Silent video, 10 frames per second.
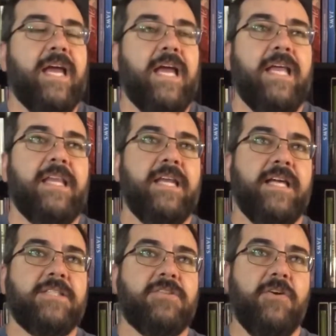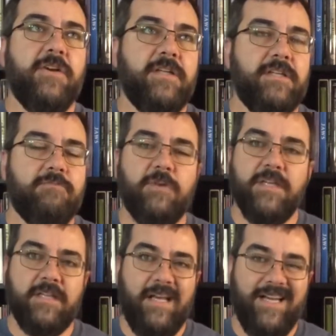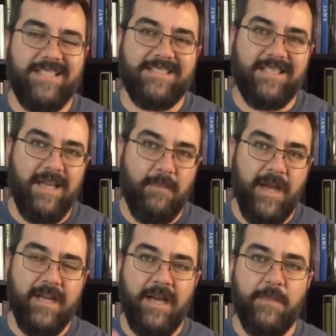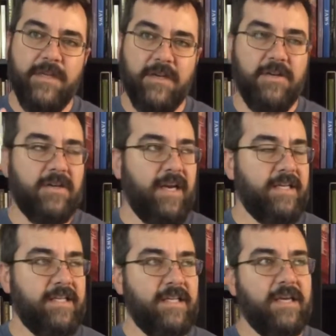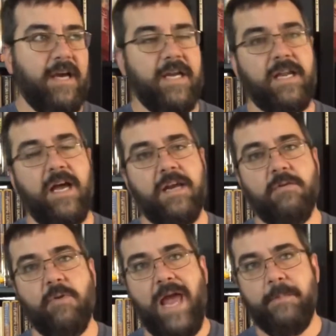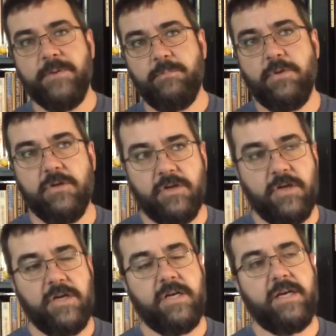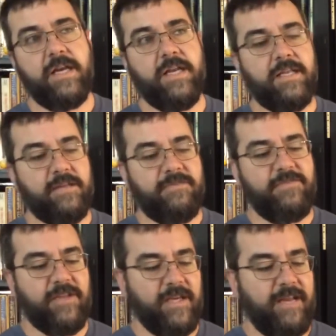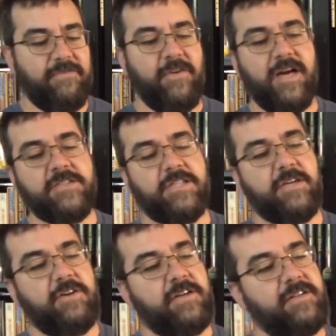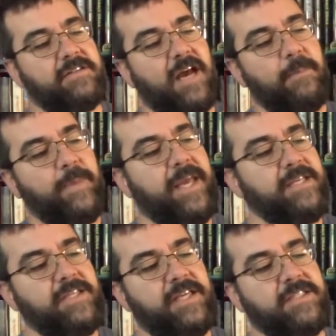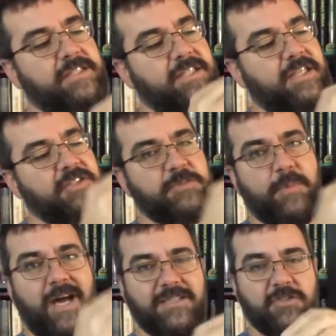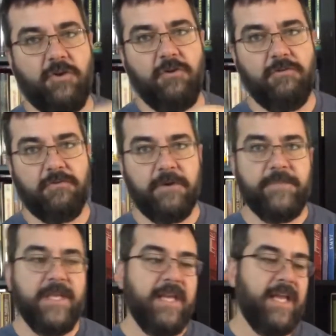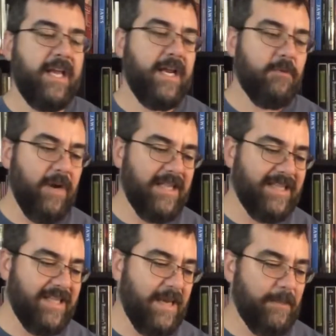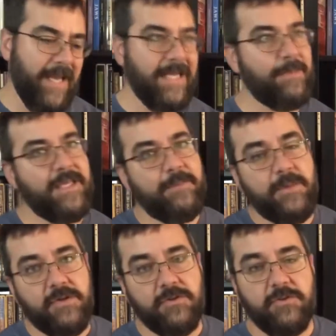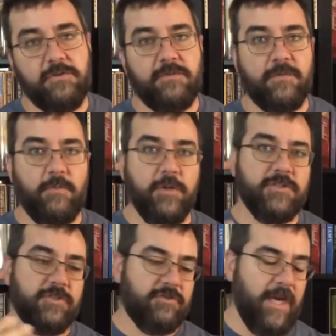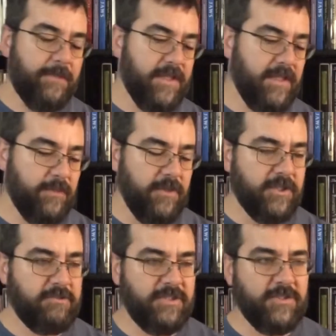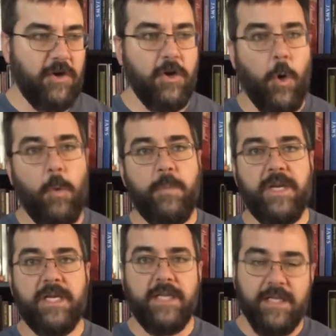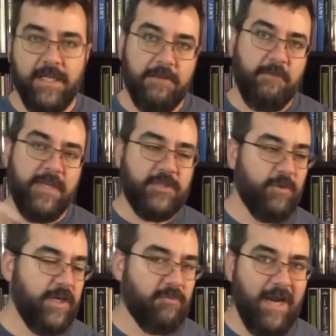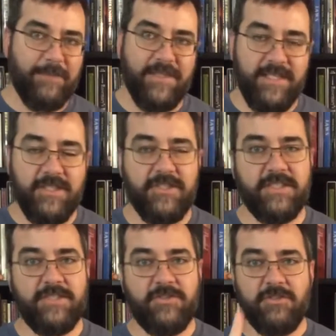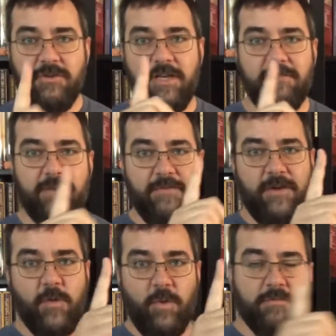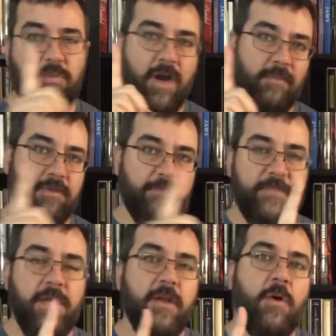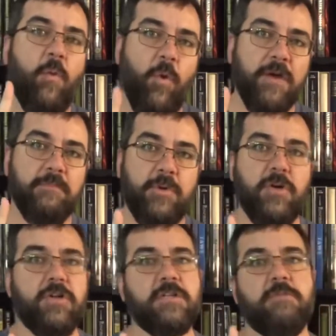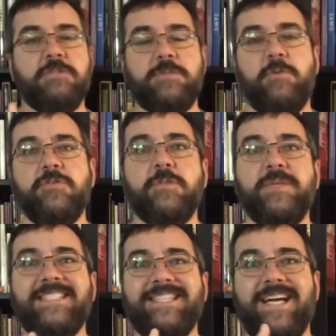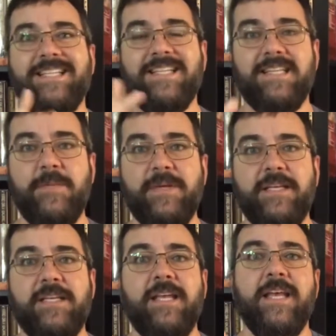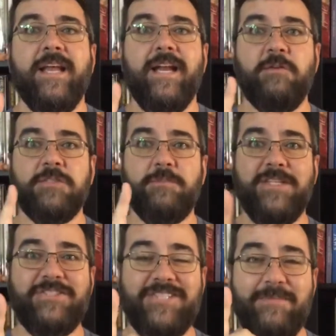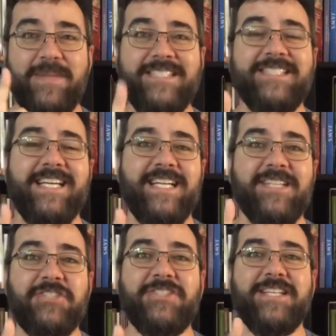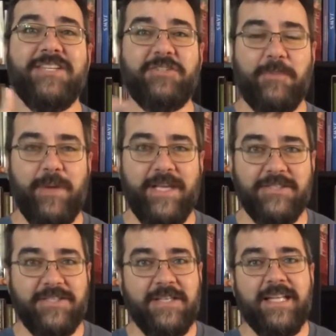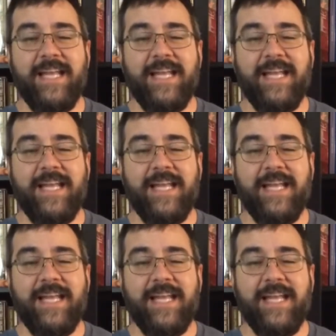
And then I started to realize that that might not be a good idea. I got a wrapped book and the, it had foxing on it. The top page edges had spots all over it. And I'd read that that may be mildew from moisture trapped in the book. So I started opening my shrink wrapped editions. And sure enough, I found one problem. One book that was supposed to be signed and limited, and it was miss missing the signature page.